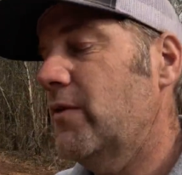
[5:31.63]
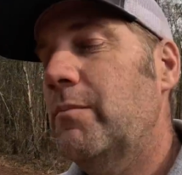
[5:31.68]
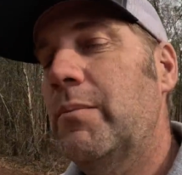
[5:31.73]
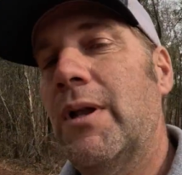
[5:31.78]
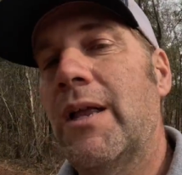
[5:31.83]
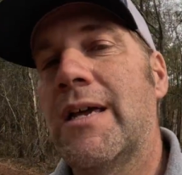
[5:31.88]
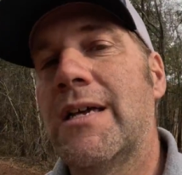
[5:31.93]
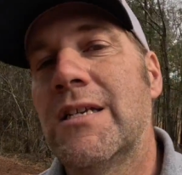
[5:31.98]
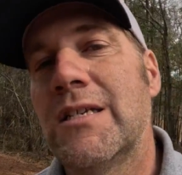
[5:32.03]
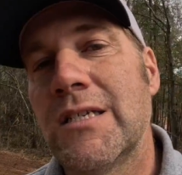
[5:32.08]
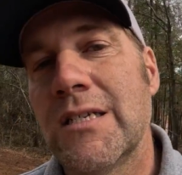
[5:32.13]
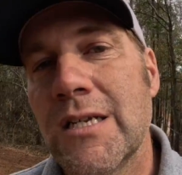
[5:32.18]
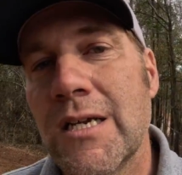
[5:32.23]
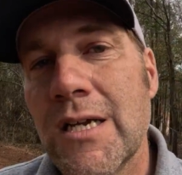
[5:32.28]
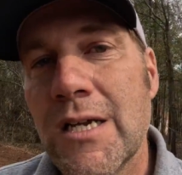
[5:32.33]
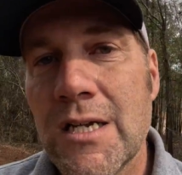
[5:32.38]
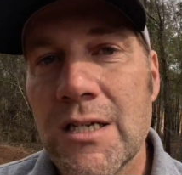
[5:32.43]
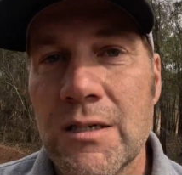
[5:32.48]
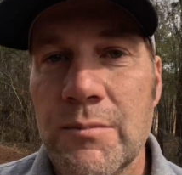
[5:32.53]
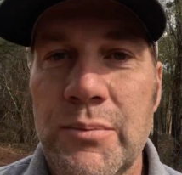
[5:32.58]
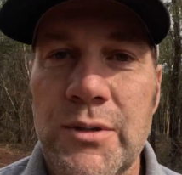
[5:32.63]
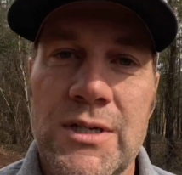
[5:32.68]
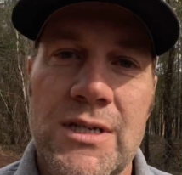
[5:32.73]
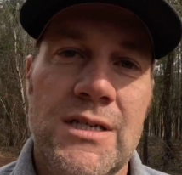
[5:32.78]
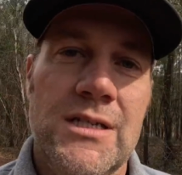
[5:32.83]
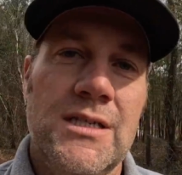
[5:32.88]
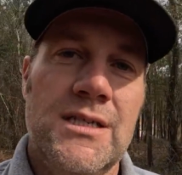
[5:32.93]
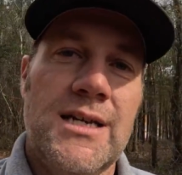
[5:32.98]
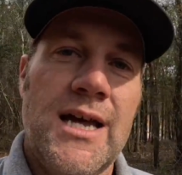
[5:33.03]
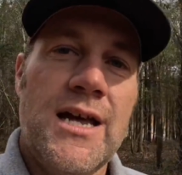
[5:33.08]
place to put
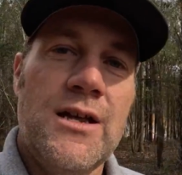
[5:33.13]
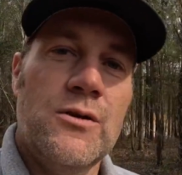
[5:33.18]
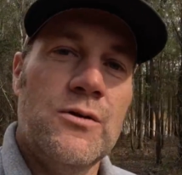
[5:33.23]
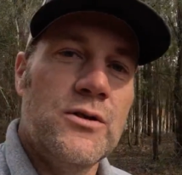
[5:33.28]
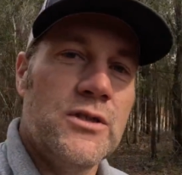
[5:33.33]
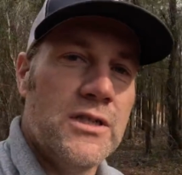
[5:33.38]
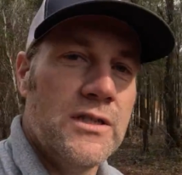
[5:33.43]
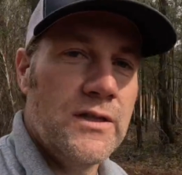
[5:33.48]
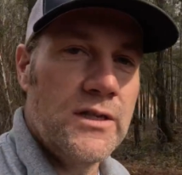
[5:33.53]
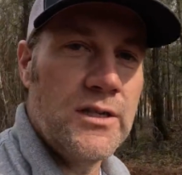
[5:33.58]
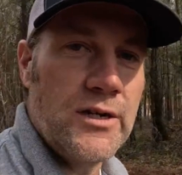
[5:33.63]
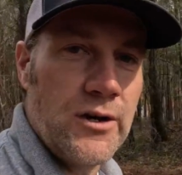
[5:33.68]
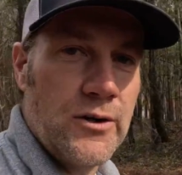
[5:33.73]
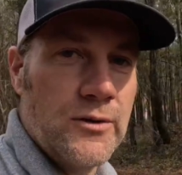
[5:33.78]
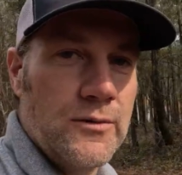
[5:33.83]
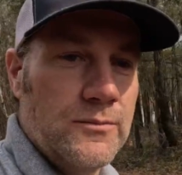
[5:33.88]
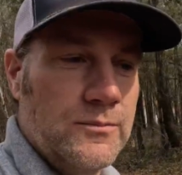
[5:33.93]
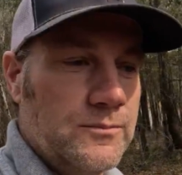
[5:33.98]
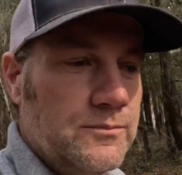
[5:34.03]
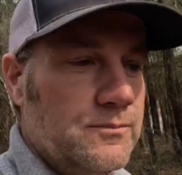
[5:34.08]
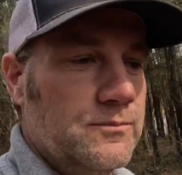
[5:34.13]
these taters in the dirt.